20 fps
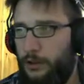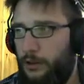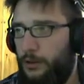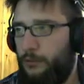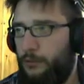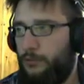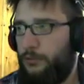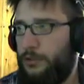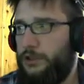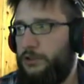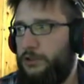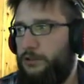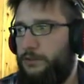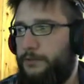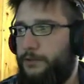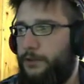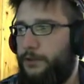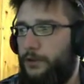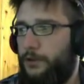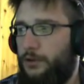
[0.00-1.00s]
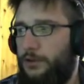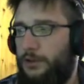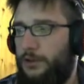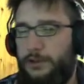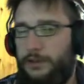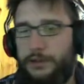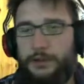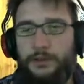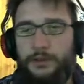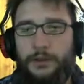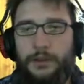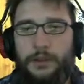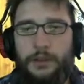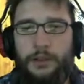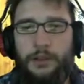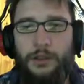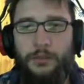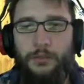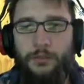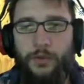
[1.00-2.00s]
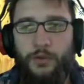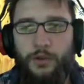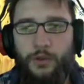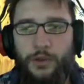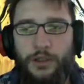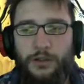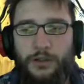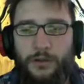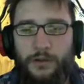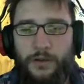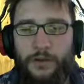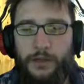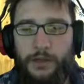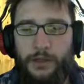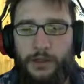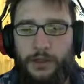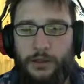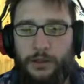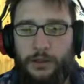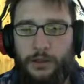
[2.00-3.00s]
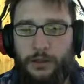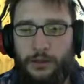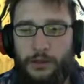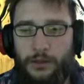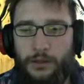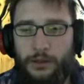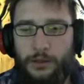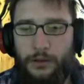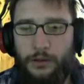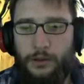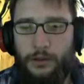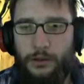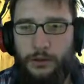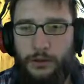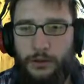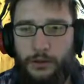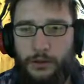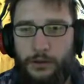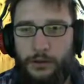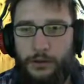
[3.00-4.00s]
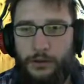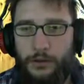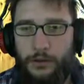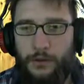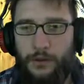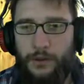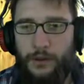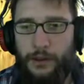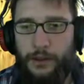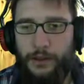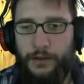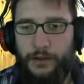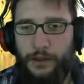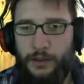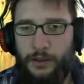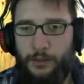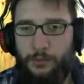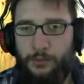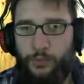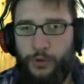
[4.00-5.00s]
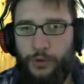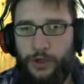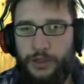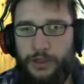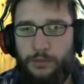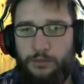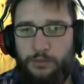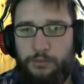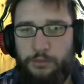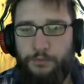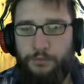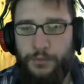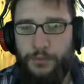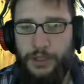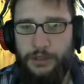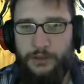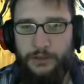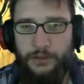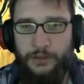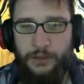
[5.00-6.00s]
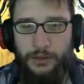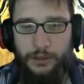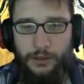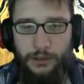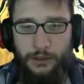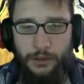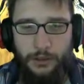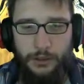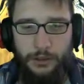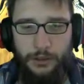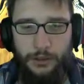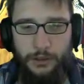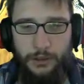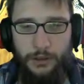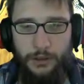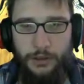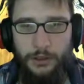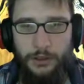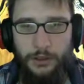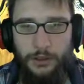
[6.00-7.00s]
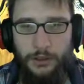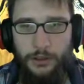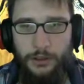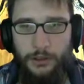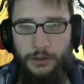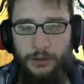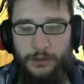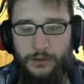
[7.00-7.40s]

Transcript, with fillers: But first I'm going to sell the other brandy bottle and